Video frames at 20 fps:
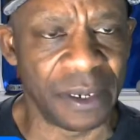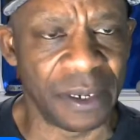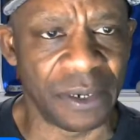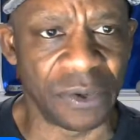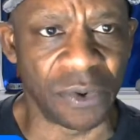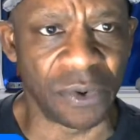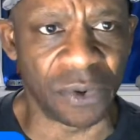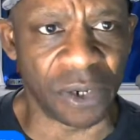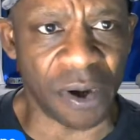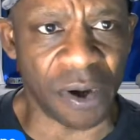
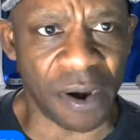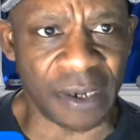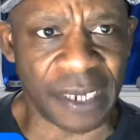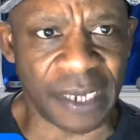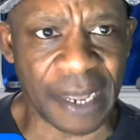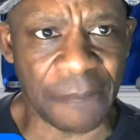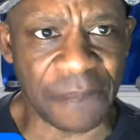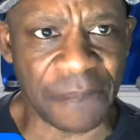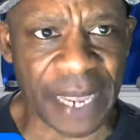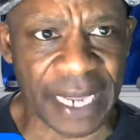Guard
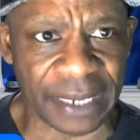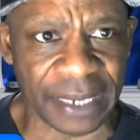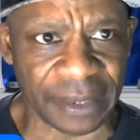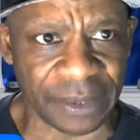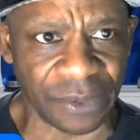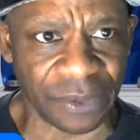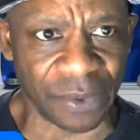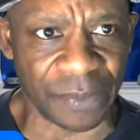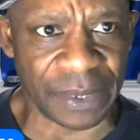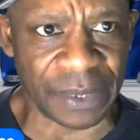that paint.
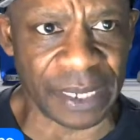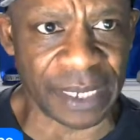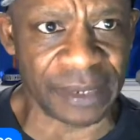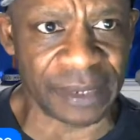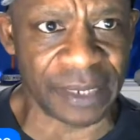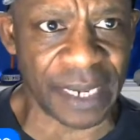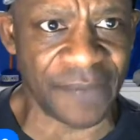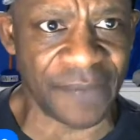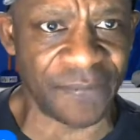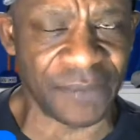
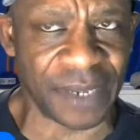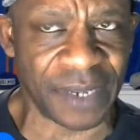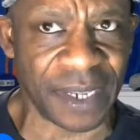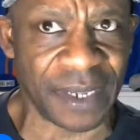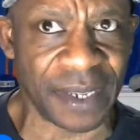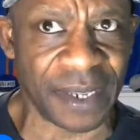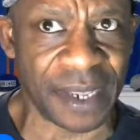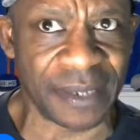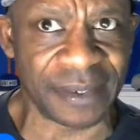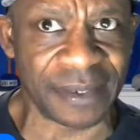
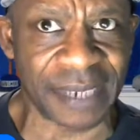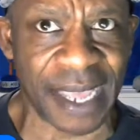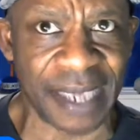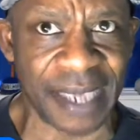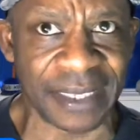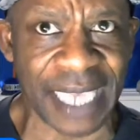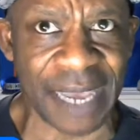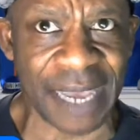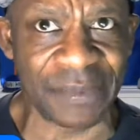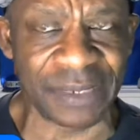They
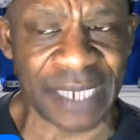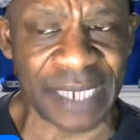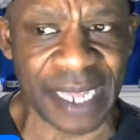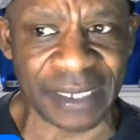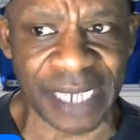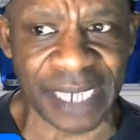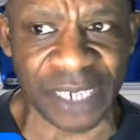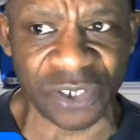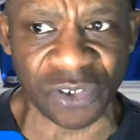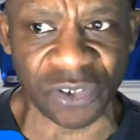inside game is
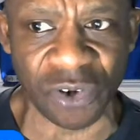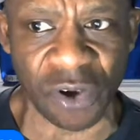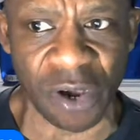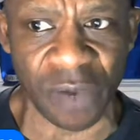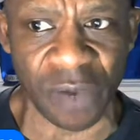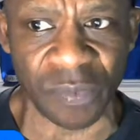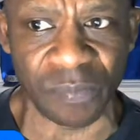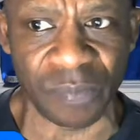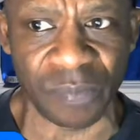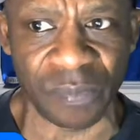not that
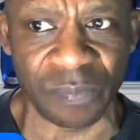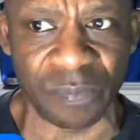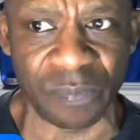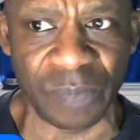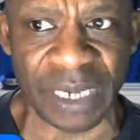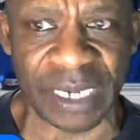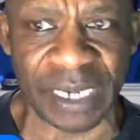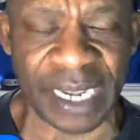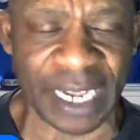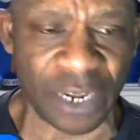strong,
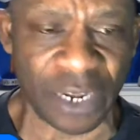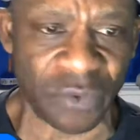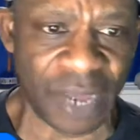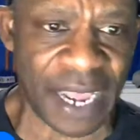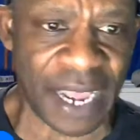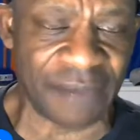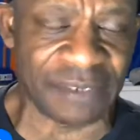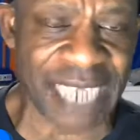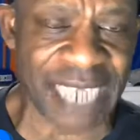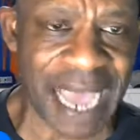being that they don't
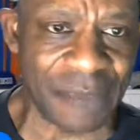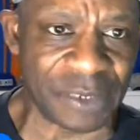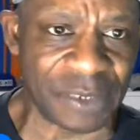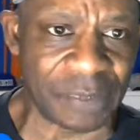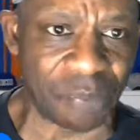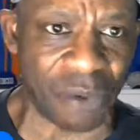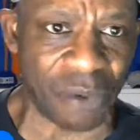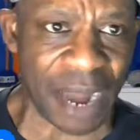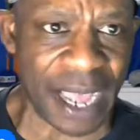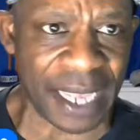have Thomas
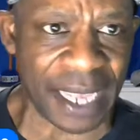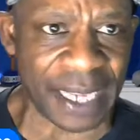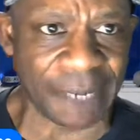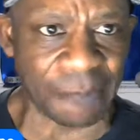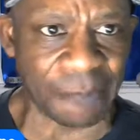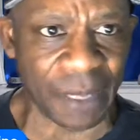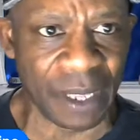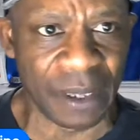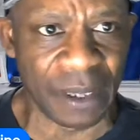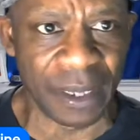Bryant,